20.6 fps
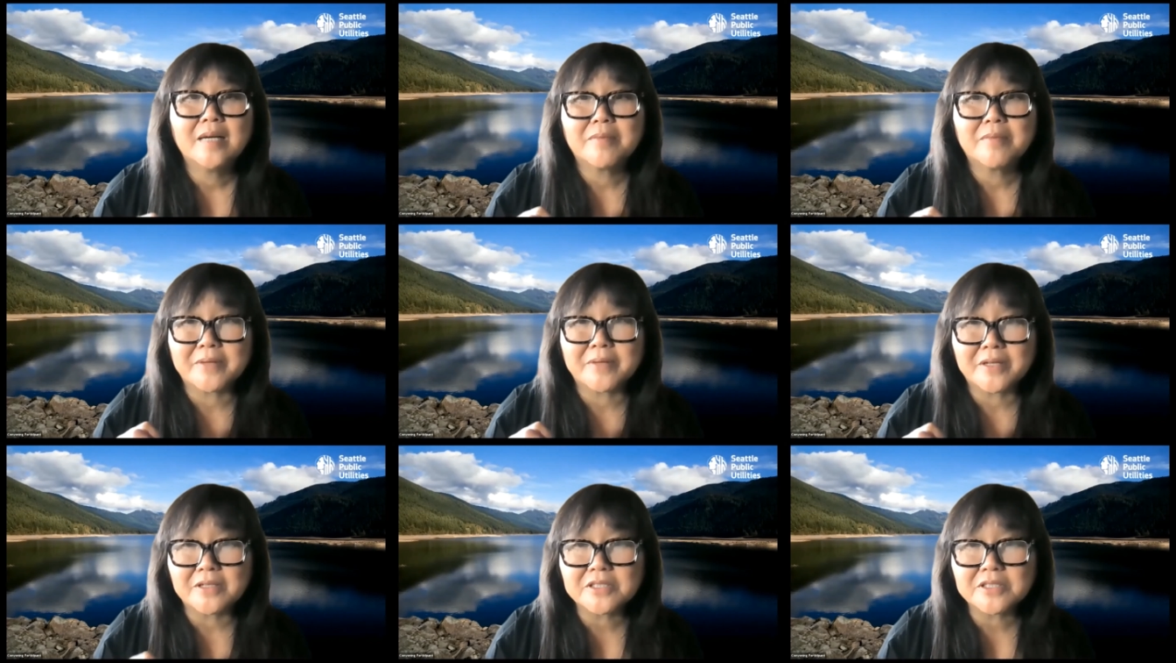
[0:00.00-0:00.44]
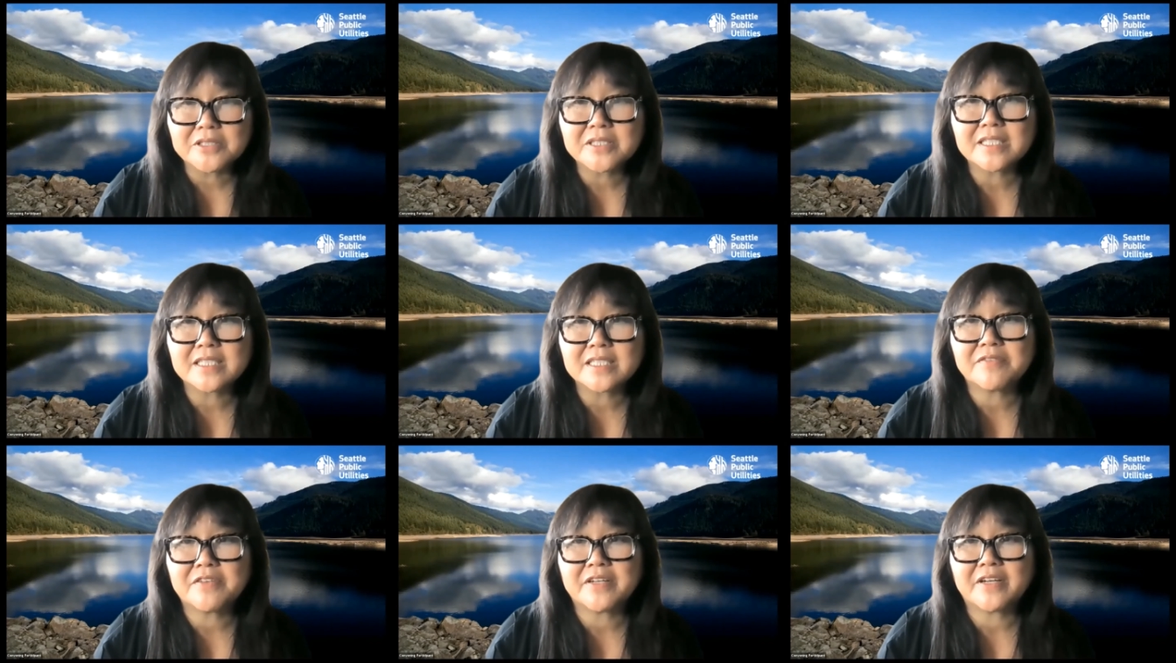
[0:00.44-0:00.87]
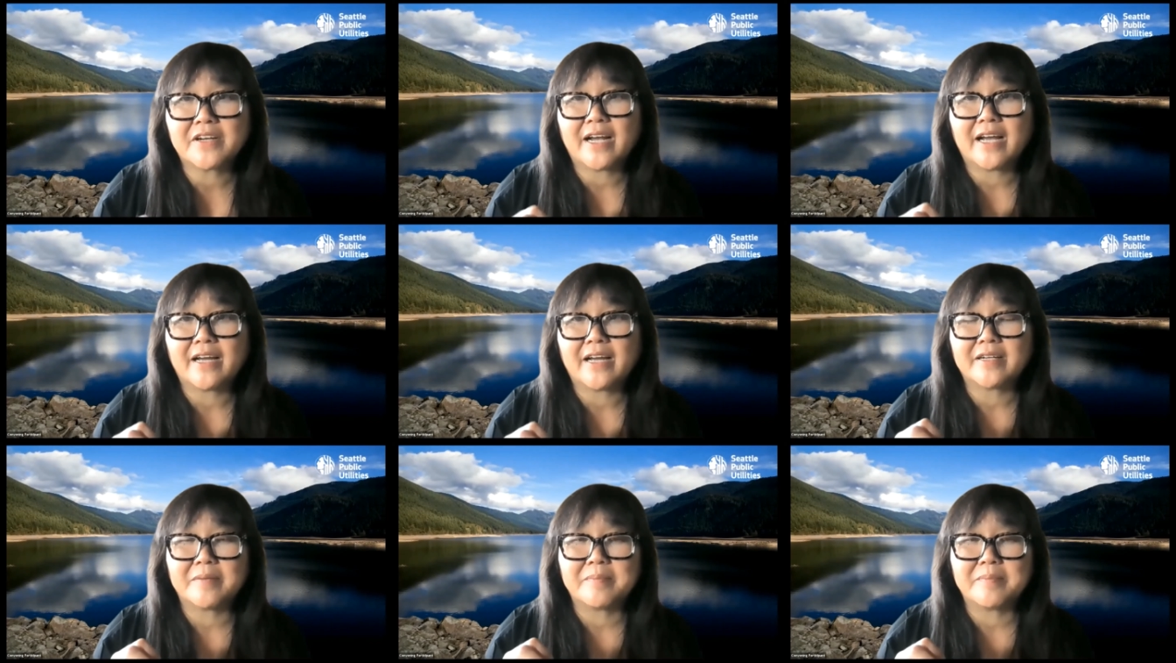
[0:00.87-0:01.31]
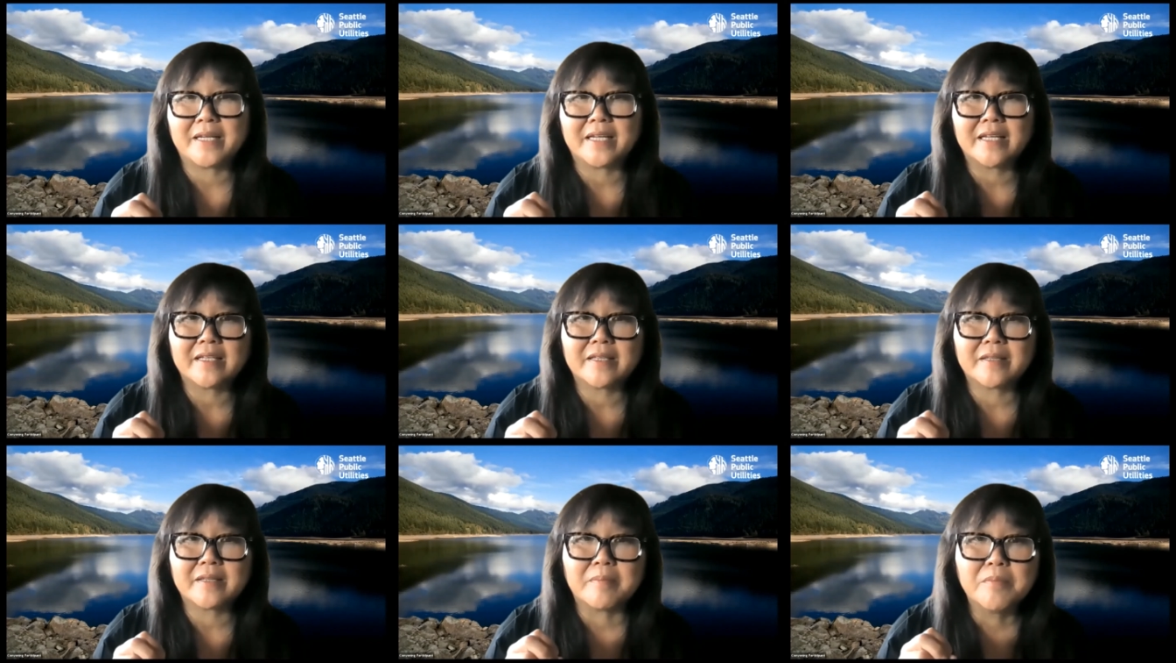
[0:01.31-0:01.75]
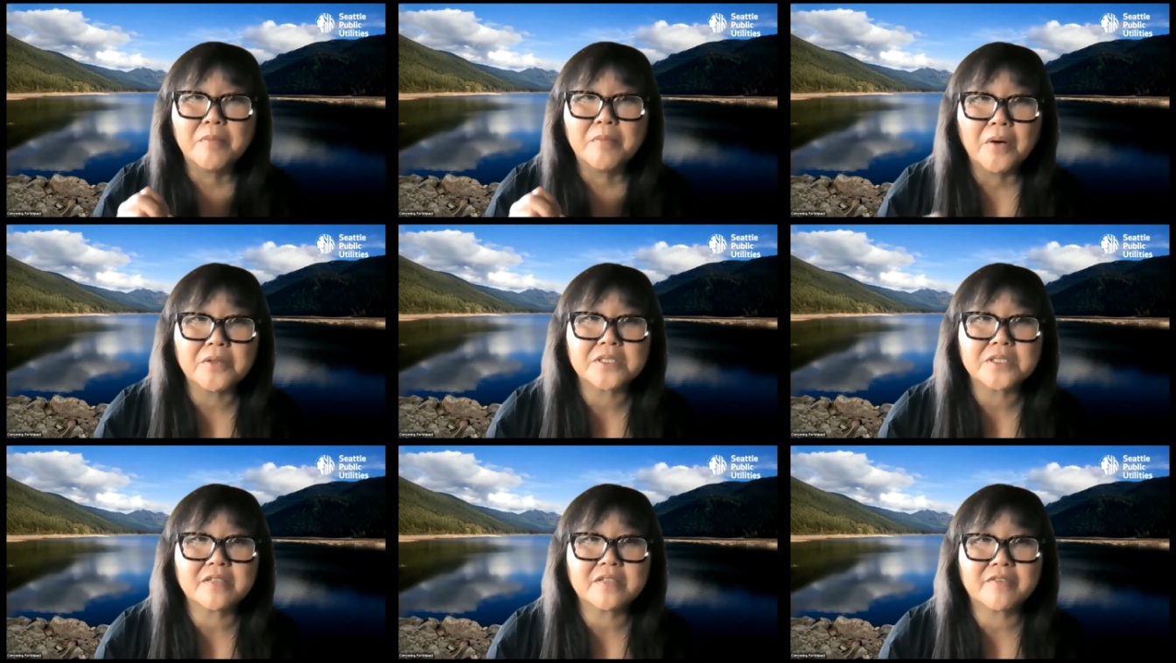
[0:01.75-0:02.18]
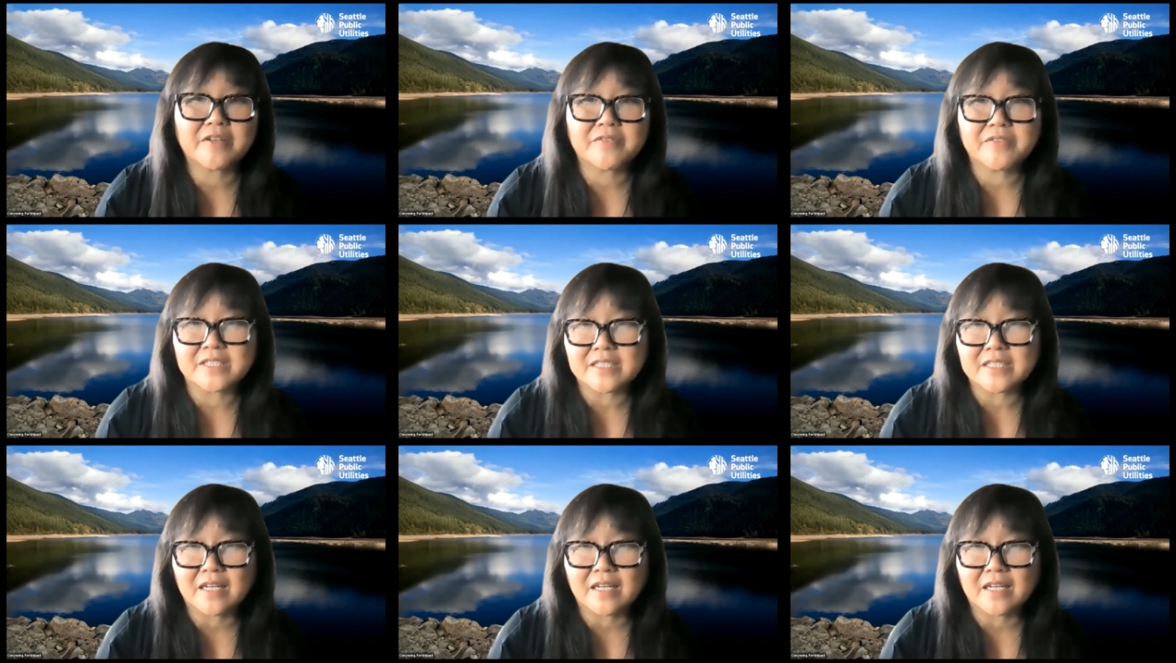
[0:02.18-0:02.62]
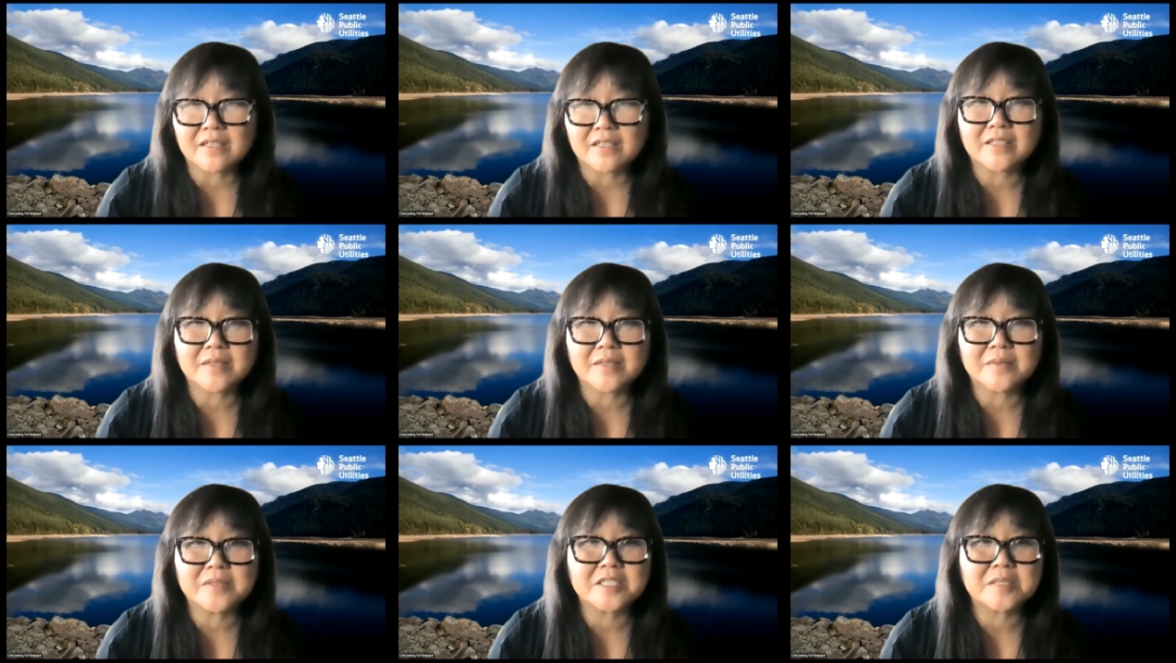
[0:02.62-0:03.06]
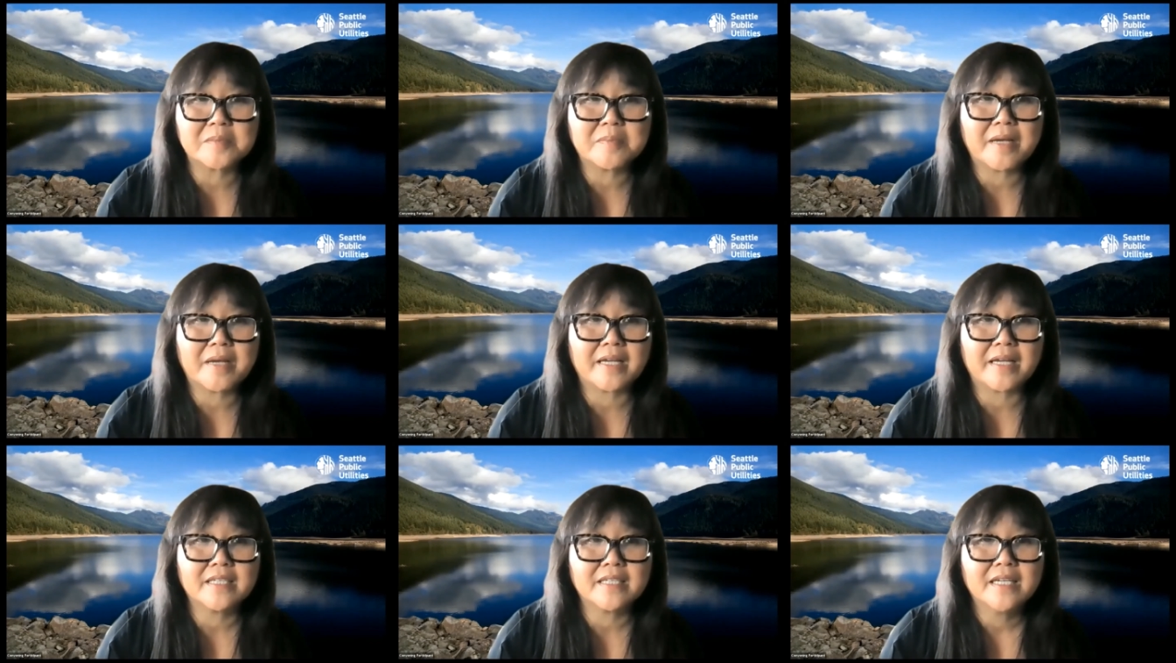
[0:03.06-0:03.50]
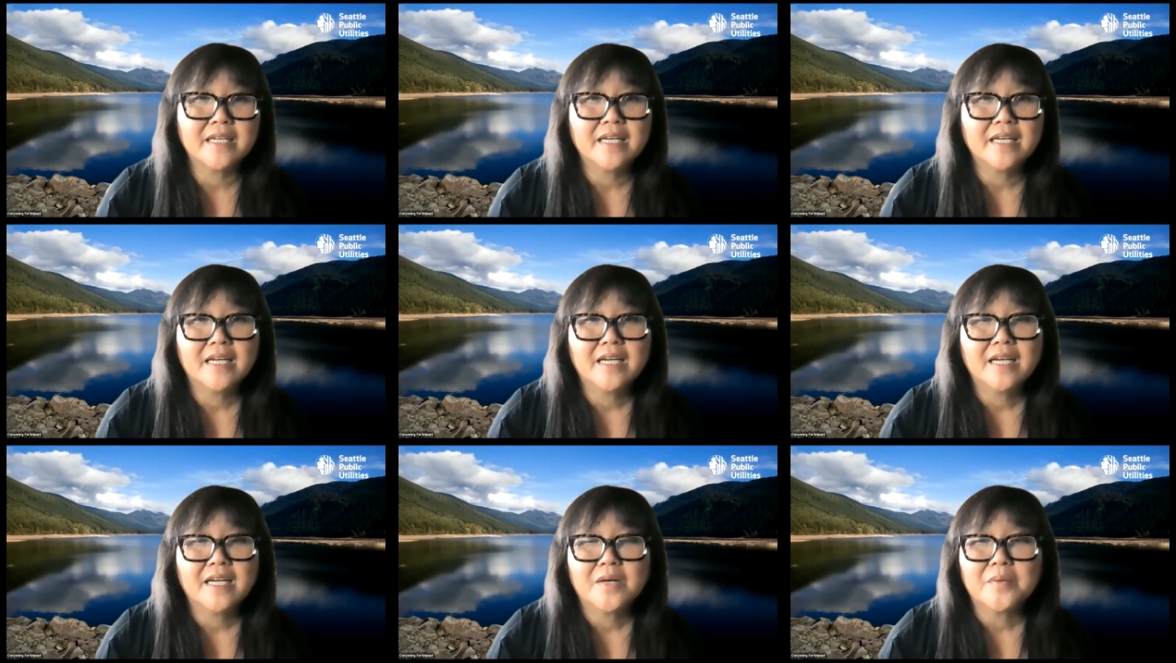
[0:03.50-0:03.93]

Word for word: but we also need to figure out how to make the most of every dollar that we spend.